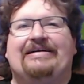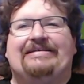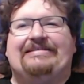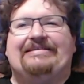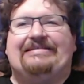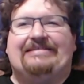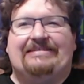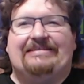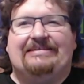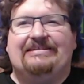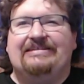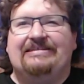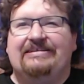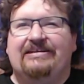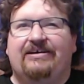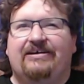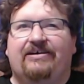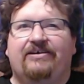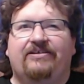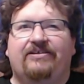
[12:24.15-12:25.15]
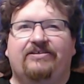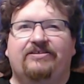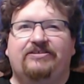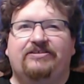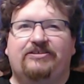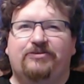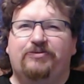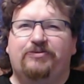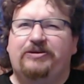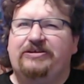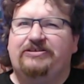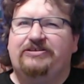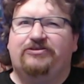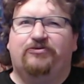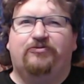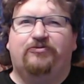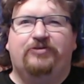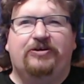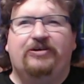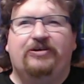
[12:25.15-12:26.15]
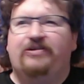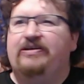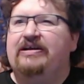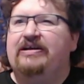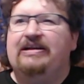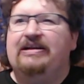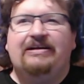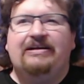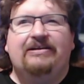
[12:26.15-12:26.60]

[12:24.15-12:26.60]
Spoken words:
I did not. Some of these are weird,